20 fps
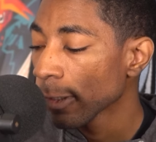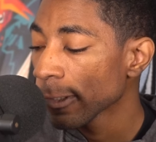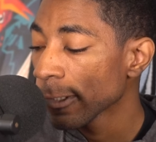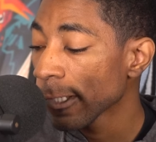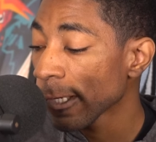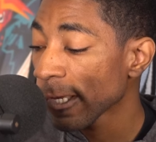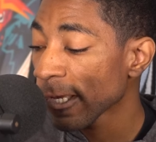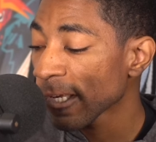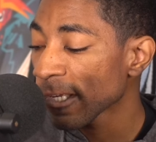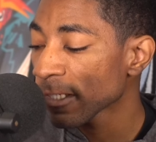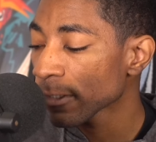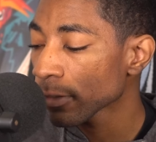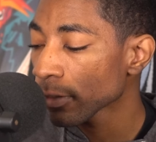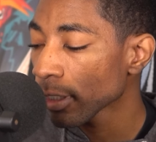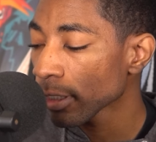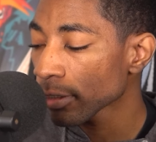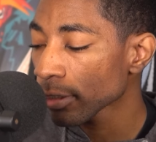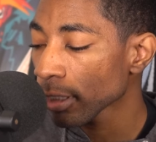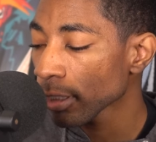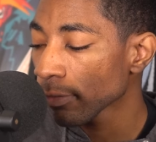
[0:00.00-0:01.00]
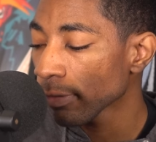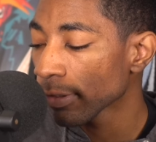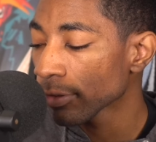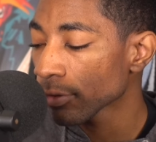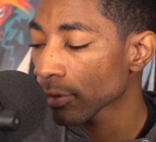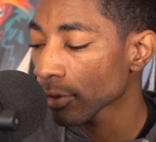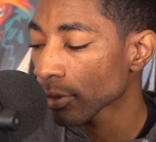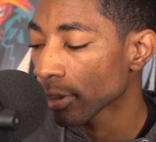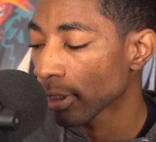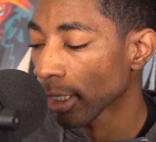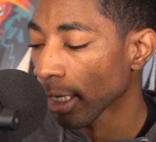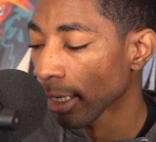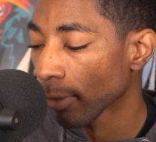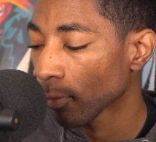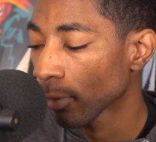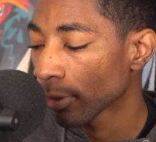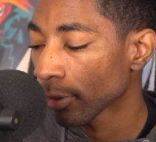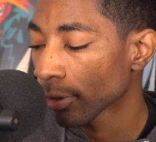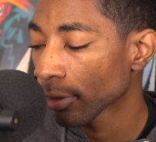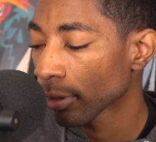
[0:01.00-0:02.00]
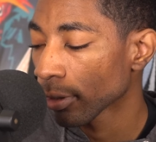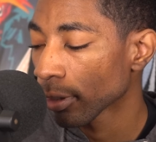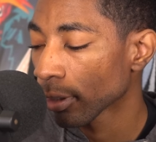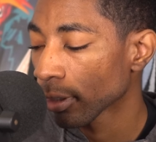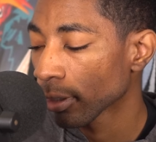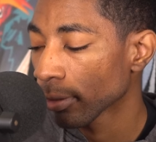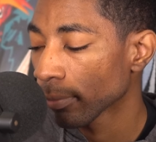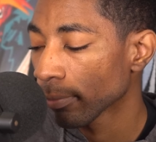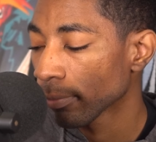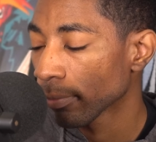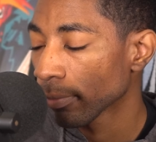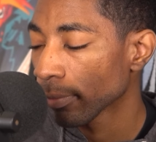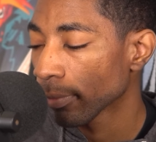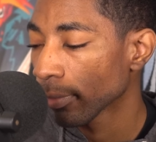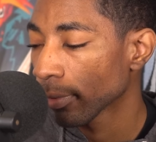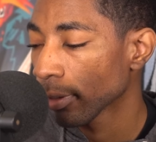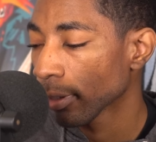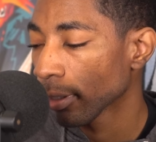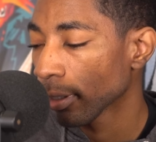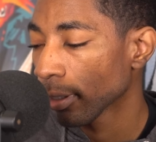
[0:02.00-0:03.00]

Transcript: Yeah, so that's kind of interesting. I wonder um,